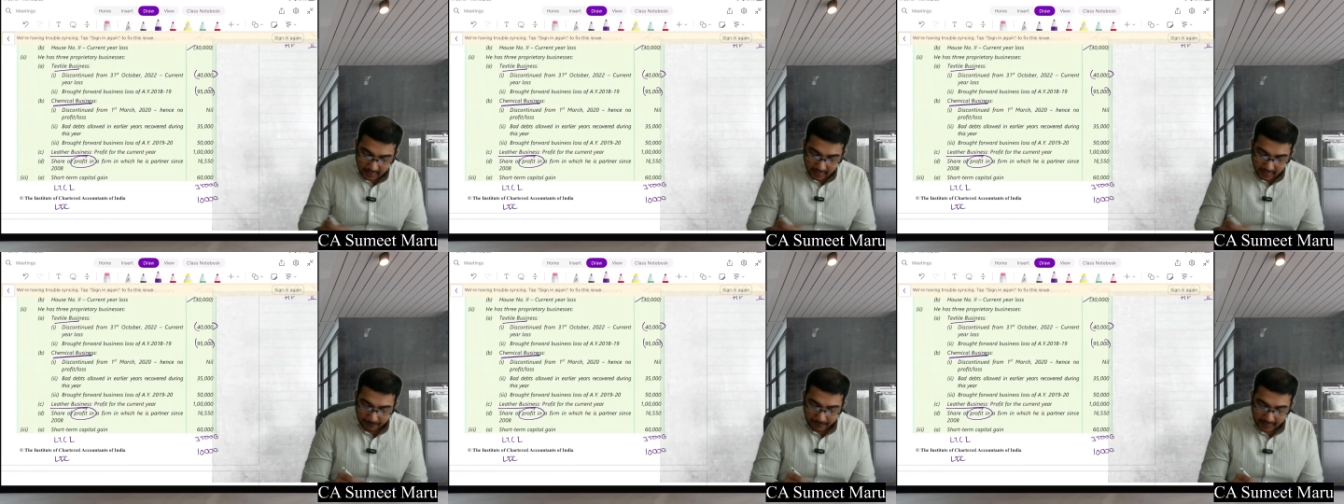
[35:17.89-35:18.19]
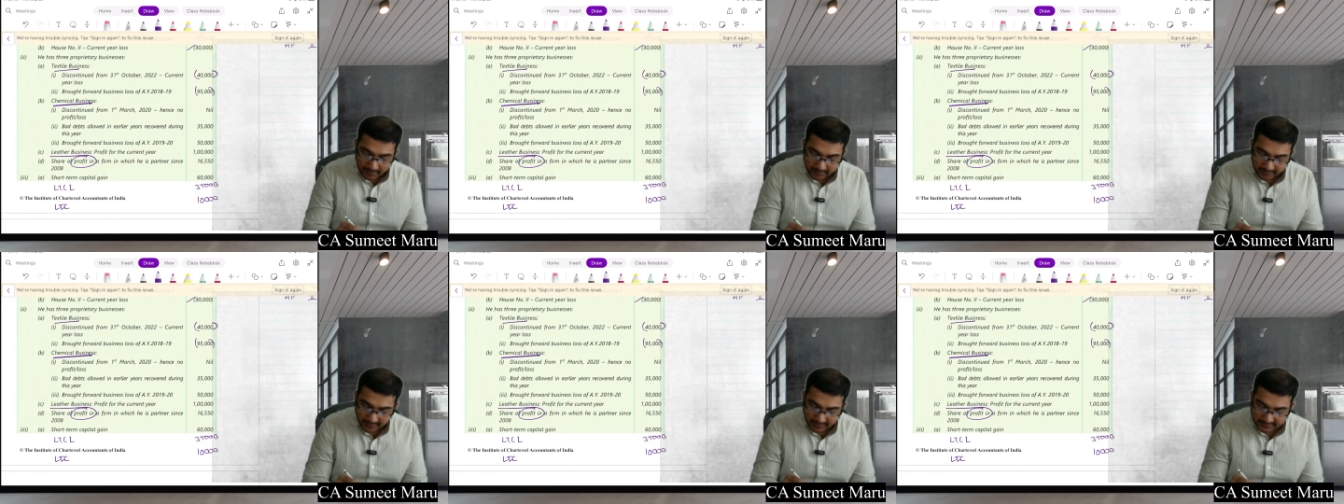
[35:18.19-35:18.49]

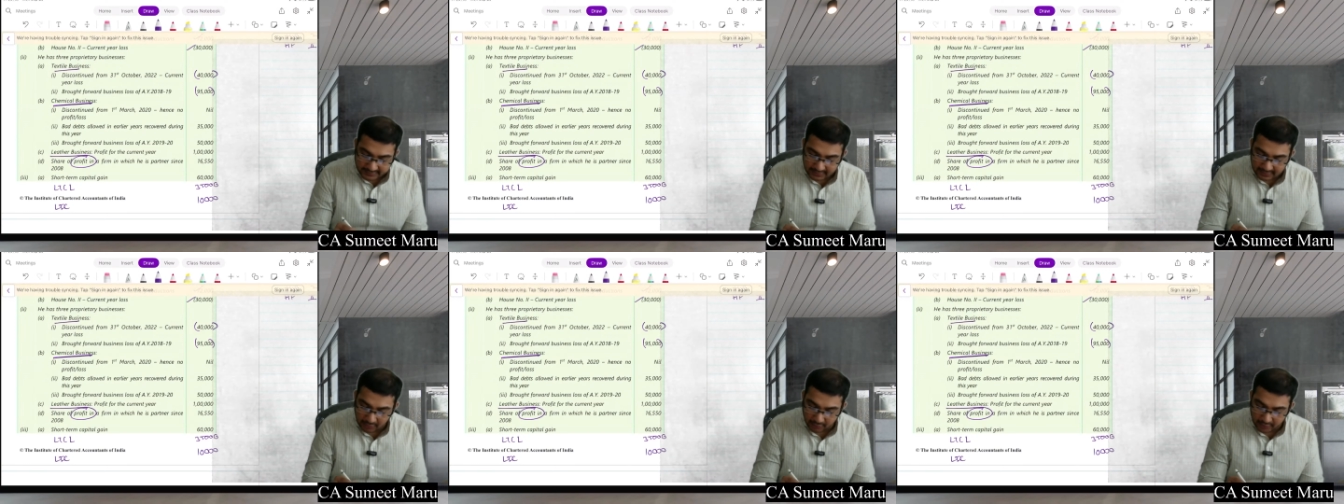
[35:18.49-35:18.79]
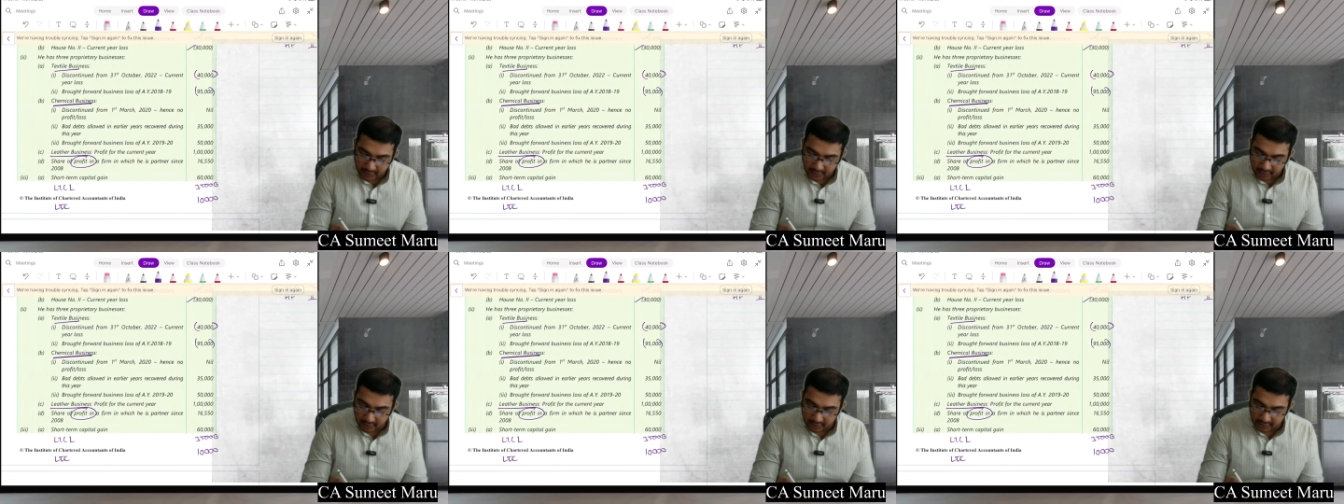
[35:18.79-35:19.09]
Bad debts allowed
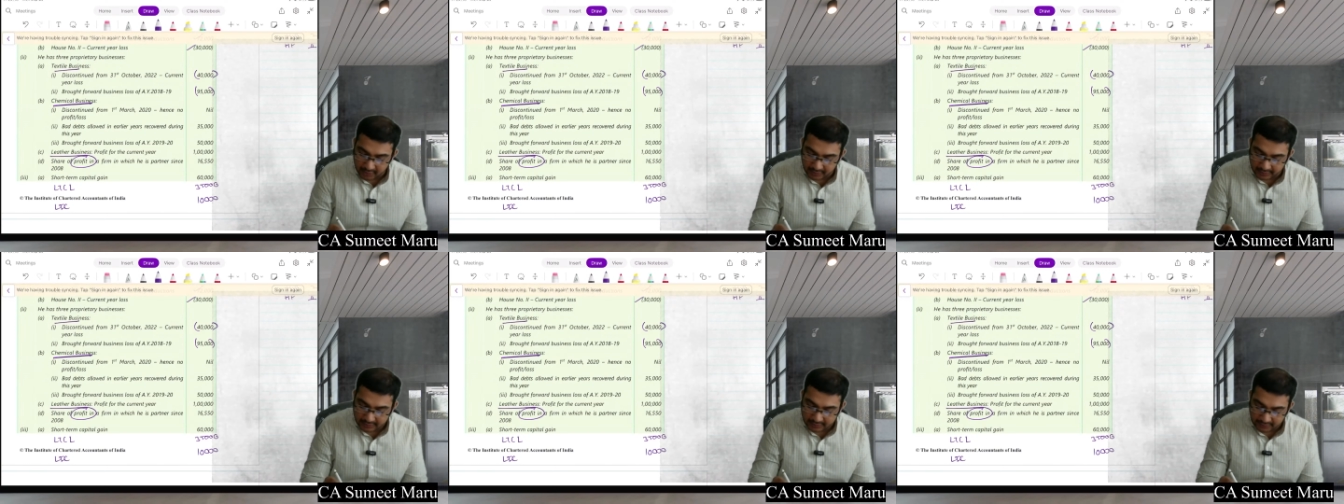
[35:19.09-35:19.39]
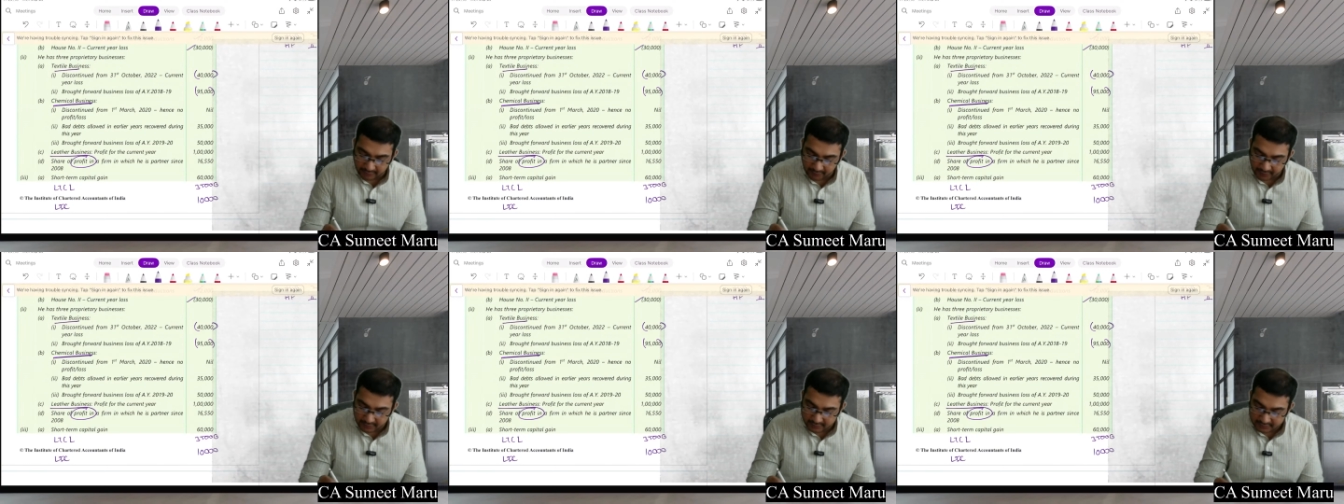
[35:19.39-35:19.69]
in earlier
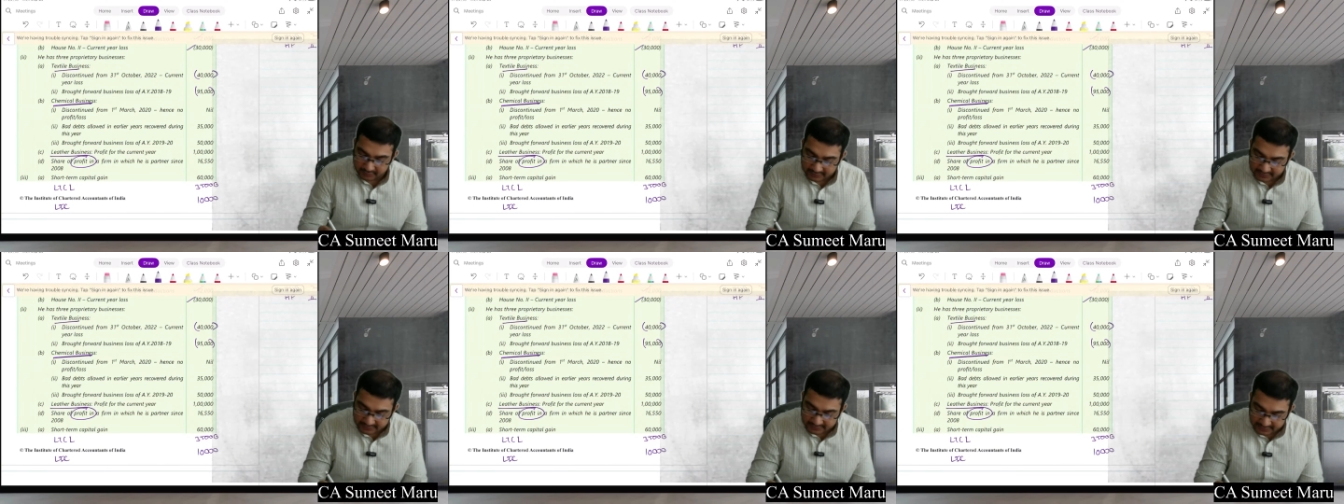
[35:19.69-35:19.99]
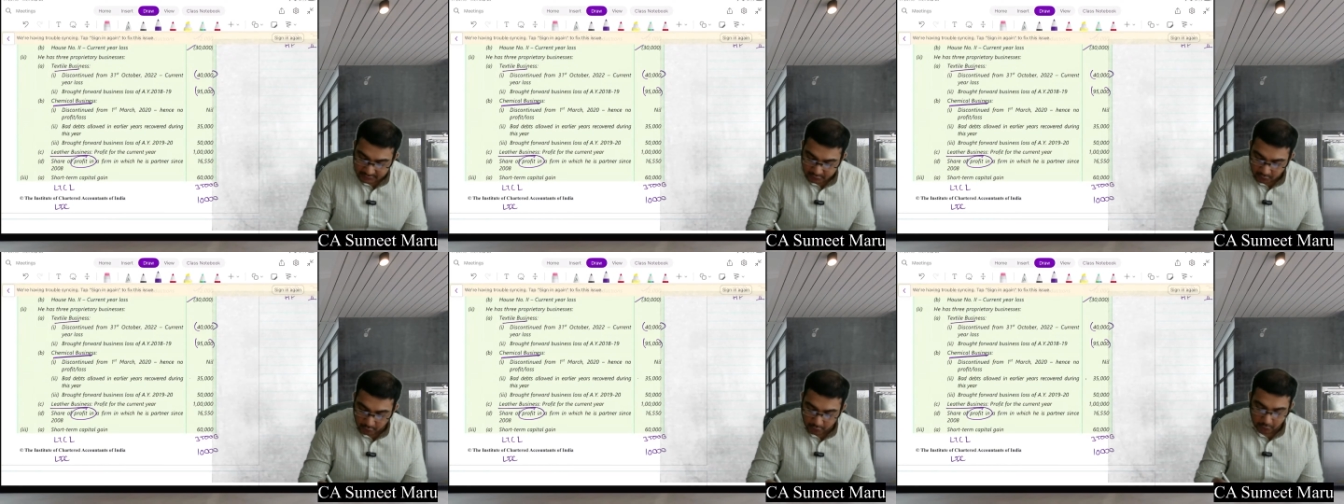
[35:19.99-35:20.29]
recovered. So this
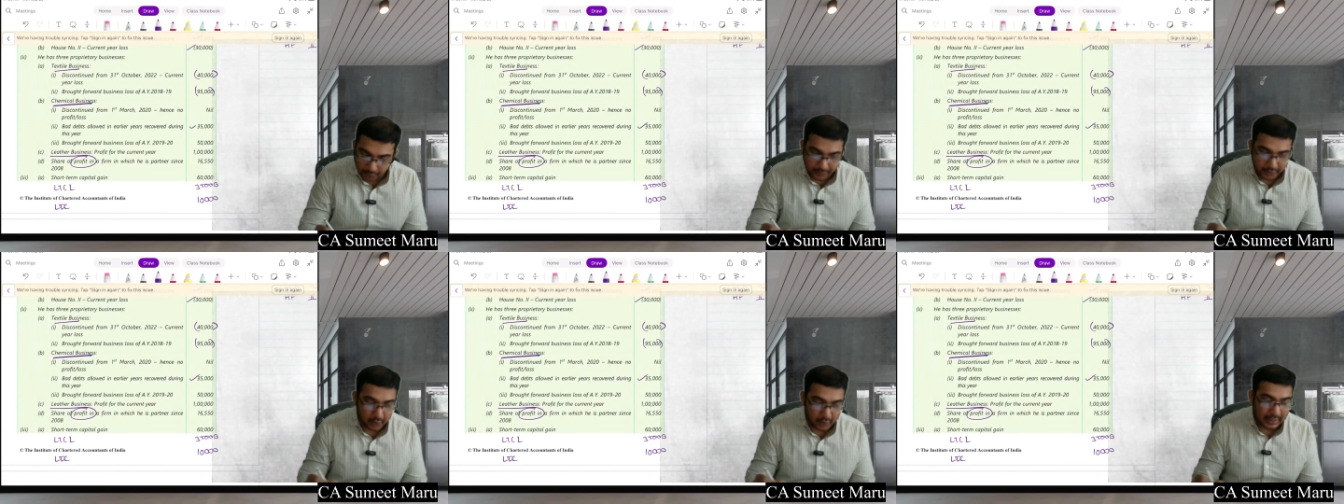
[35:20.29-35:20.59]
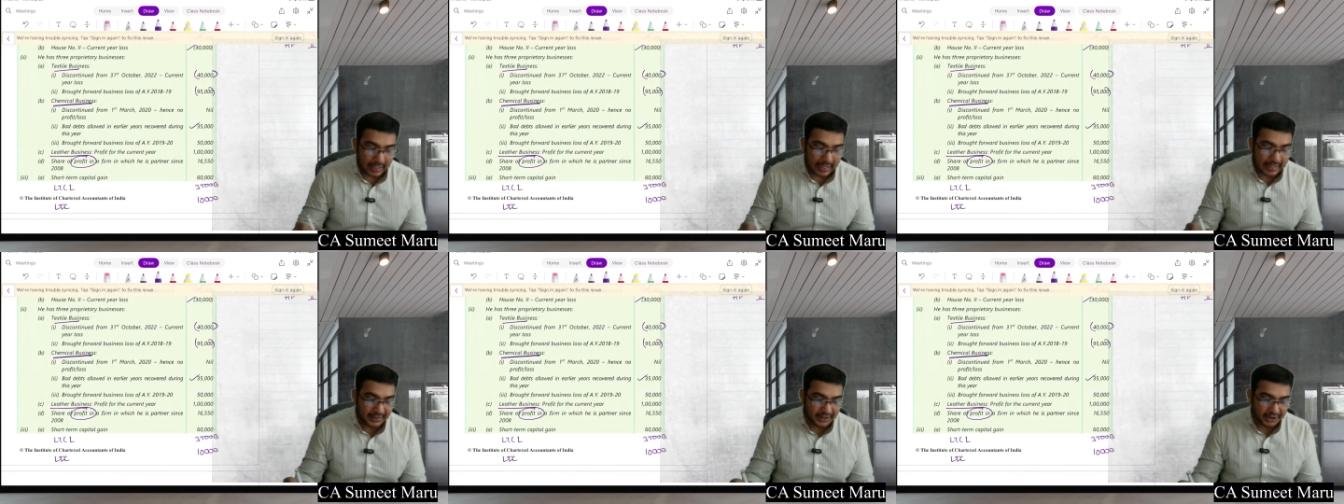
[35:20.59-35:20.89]
is going to be your
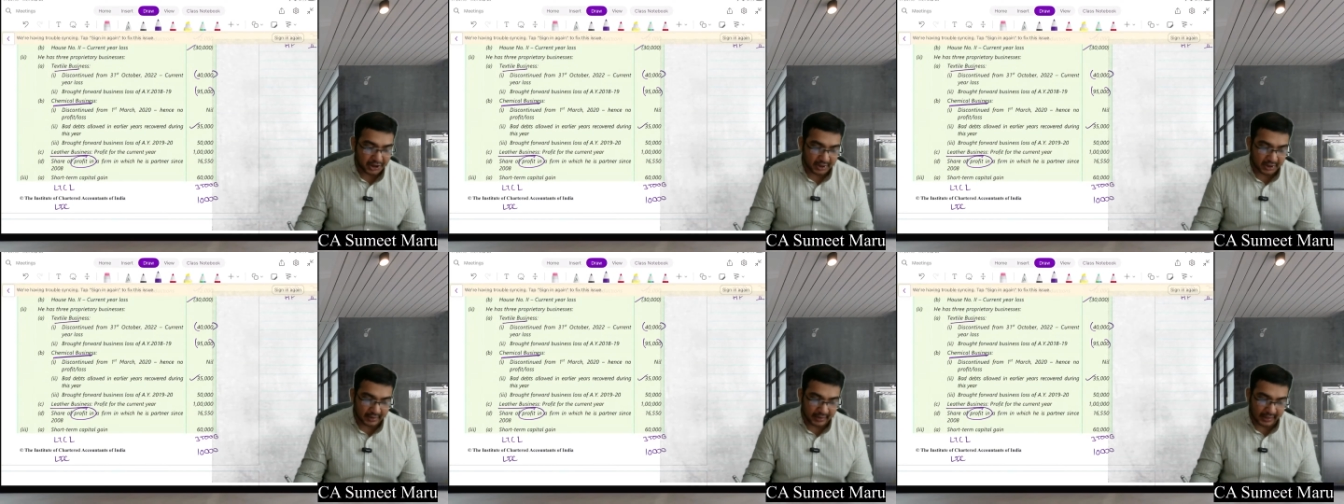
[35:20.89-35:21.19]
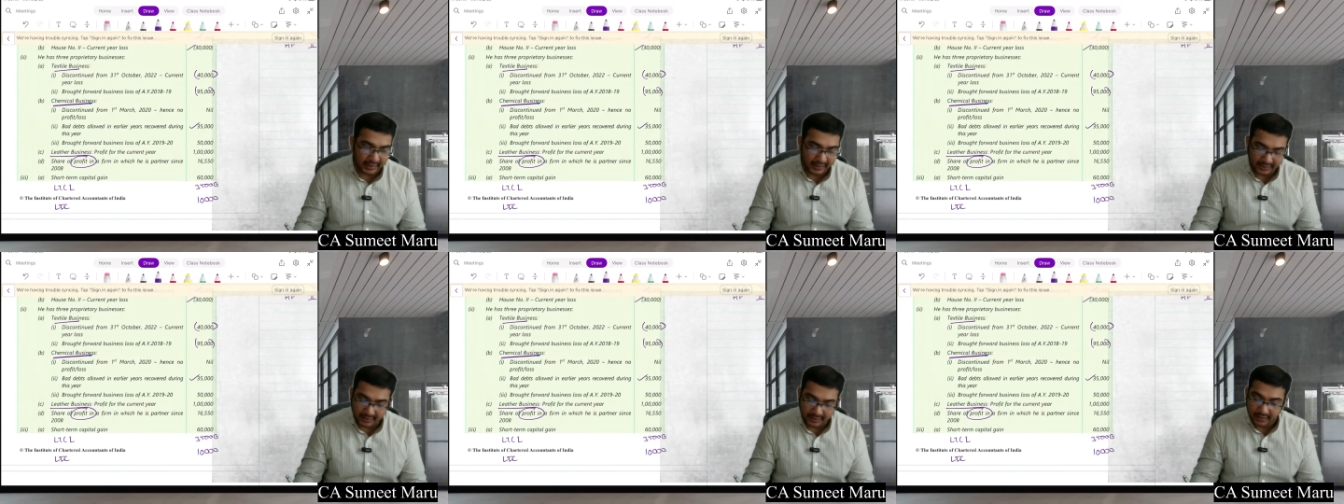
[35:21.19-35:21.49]
addition,
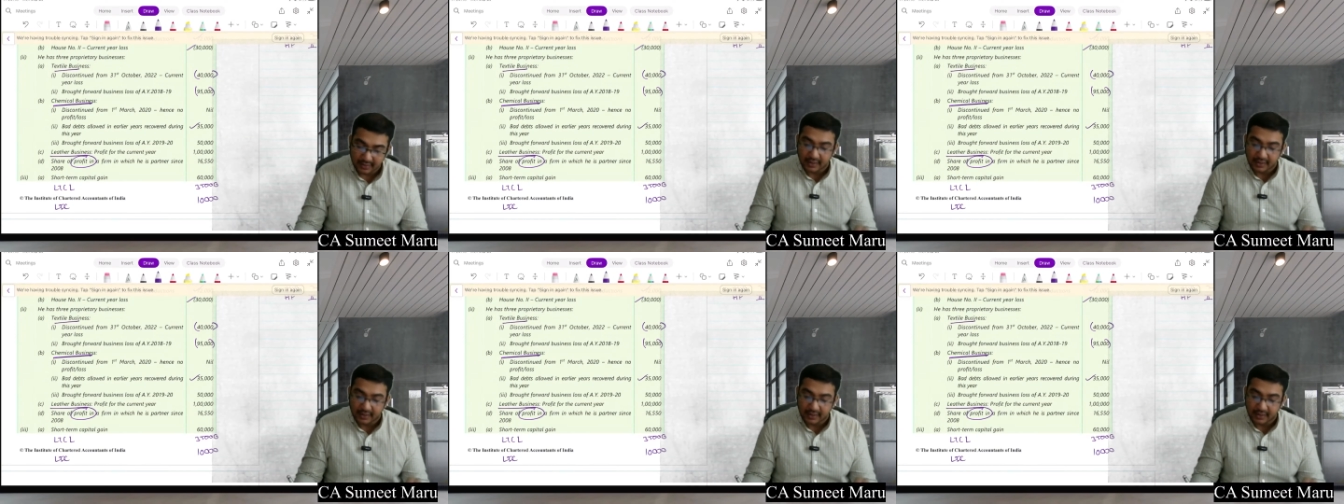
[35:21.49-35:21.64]
right?